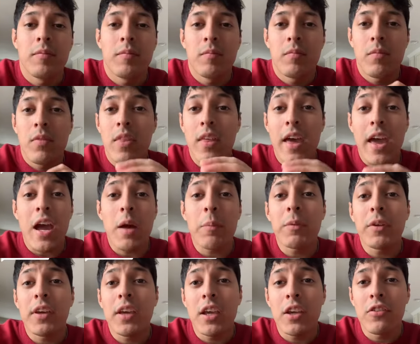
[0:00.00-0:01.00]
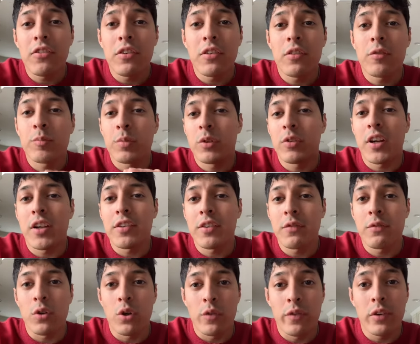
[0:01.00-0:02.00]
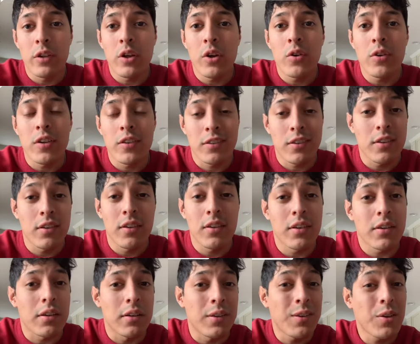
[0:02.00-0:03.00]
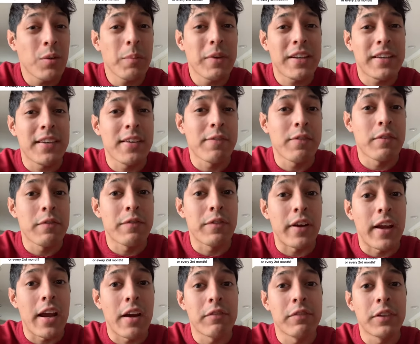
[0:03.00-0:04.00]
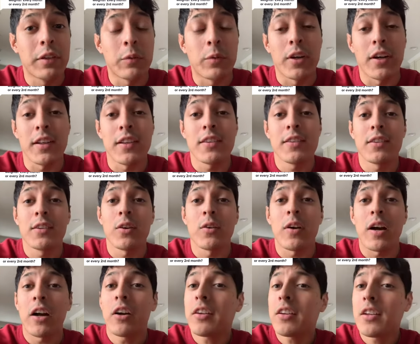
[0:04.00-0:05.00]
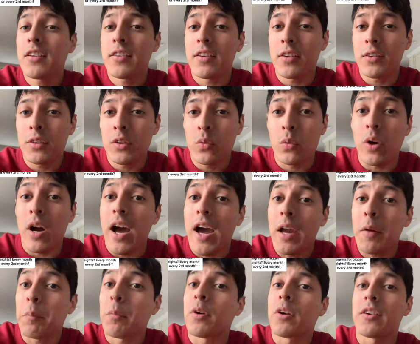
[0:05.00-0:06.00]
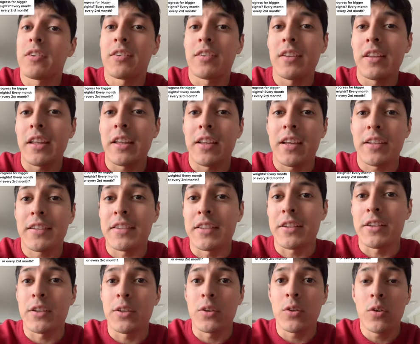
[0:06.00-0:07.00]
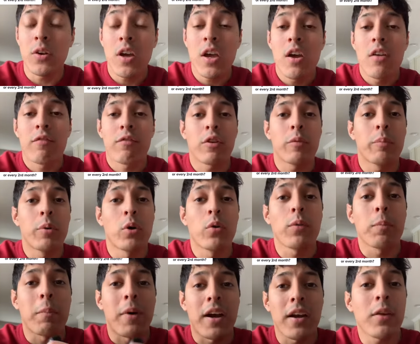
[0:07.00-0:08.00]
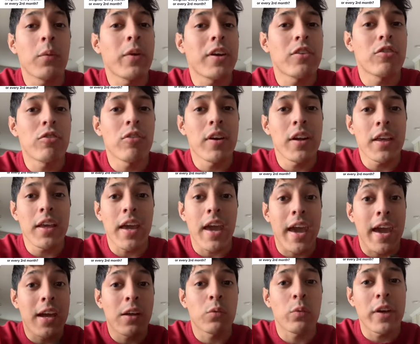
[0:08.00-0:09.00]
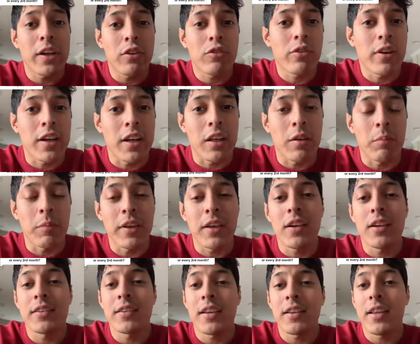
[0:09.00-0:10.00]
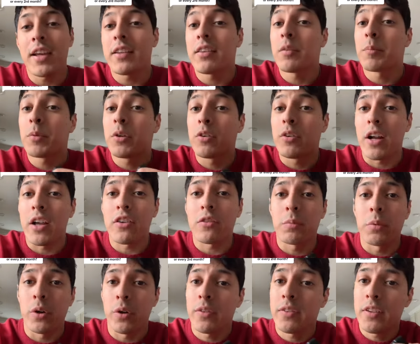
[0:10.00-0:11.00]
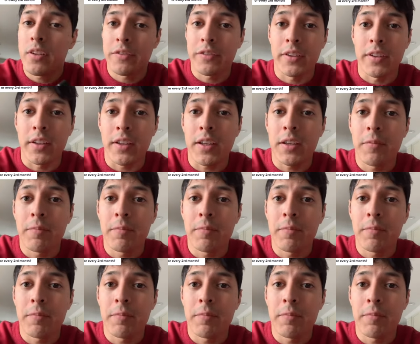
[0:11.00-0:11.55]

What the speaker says: The application of progressive overload is going to look a little bit different for everyone. So I'm going to tell you what I personally like to do for both bodyweight training and weight training because I like to progress both differently.